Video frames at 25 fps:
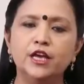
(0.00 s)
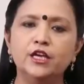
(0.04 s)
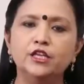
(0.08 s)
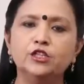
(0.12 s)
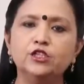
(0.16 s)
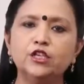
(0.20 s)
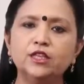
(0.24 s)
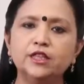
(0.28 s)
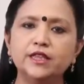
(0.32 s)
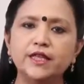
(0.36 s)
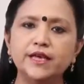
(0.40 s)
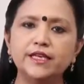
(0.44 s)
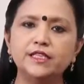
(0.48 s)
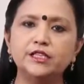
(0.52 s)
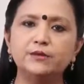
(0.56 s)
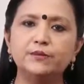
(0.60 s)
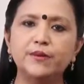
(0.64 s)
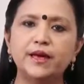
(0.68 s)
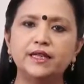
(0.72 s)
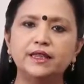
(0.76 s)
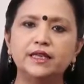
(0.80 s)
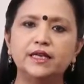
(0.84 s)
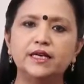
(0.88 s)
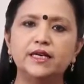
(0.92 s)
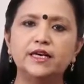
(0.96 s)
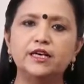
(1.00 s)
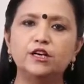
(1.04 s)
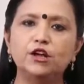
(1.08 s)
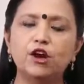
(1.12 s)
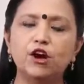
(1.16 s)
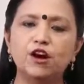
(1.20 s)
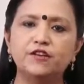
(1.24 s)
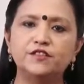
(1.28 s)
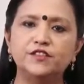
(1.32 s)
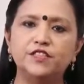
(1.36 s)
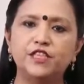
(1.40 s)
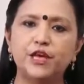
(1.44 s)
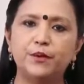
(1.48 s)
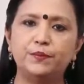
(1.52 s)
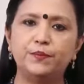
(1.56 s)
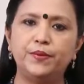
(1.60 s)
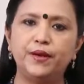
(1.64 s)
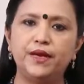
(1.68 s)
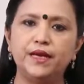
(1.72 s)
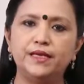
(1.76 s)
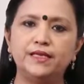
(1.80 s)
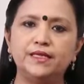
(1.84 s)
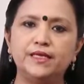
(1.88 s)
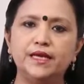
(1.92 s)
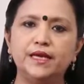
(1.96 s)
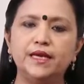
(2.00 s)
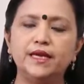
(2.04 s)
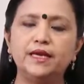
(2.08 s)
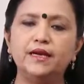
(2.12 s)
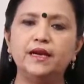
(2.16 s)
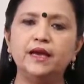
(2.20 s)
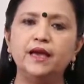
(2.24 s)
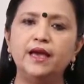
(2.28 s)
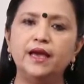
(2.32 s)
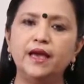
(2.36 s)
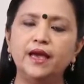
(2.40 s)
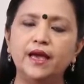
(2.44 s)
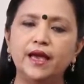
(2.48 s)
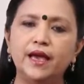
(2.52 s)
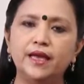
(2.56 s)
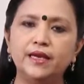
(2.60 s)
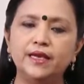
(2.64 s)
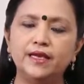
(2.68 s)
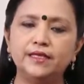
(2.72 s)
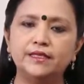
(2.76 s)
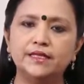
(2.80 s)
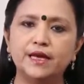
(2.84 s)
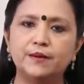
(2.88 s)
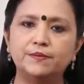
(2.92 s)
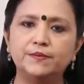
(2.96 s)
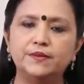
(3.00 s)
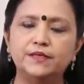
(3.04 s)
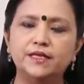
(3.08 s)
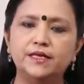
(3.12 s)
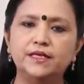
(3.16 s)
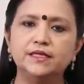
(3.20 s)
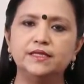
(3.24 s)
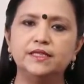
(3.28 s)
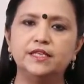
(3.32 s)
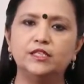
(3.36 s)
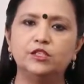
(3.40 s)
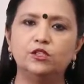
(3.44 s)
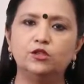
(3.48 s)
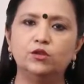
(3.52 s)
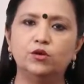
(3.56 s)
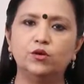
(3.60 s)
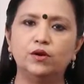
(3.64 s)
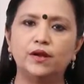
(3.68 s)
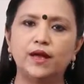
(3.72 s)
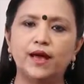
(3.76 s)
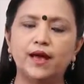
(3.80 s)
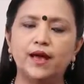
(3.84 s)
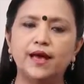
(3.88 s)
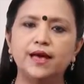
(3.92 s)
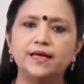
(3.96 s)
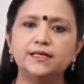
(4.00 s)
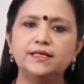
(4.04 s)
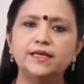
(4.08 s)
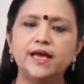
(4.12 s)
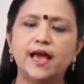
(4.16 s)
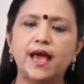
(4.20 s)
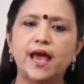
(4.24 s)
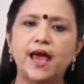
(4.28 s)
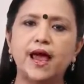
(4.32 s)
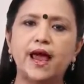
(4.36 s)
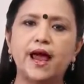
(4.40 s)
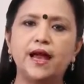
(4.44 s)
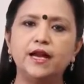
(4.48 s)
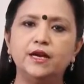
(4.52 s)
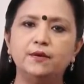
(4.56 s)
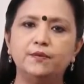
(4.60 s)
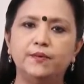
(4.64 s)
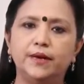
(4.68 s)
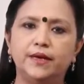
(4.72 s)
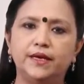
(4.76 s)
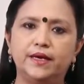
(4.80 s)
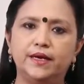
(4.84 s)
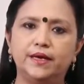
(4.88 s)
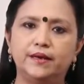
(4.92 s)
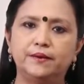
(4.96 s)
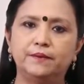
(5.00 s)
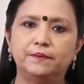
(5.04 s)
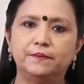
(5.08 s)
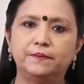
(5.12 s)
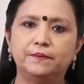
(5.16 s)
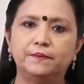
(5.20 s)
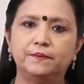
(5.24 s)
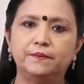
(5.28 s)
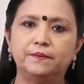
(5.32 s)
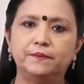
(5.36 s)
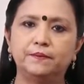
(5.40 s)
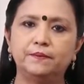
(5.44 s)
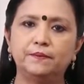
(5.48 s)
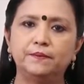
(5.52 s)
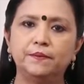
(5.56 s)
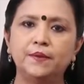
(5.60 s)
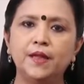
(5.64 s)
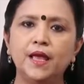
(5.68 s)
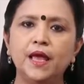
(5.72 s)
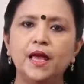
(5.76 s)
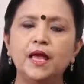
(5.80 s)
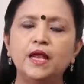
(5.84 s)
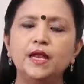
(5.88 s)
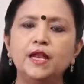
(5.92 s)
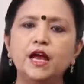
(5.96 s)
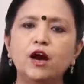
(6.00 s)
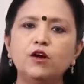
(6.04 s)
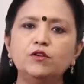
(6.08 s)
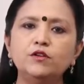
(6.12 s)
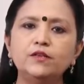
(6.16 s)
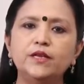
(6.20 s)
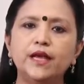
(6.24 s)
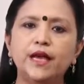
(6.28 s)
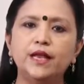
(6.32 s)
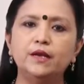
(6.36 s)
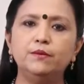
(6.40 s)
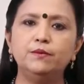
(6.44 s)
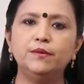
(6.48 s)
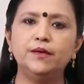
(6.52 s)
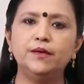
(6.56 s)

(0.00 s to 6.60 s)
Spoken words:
So, this method of separating any substance is known as hand picking. Now, tell